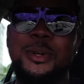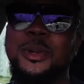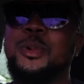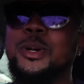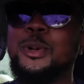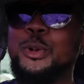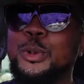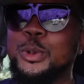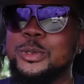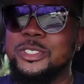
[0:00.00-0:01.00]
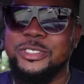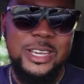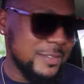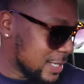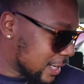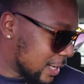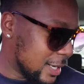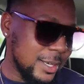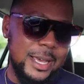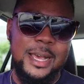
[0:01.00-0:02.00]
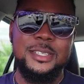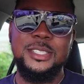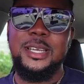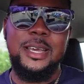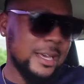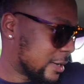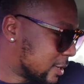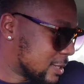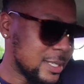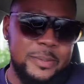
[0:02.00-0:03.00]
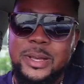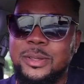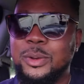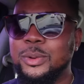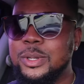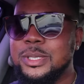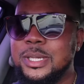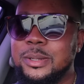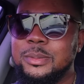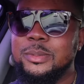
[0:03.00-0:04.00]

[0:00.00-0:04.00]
only one who tries and eat. Actually, I don't see about the whole thing.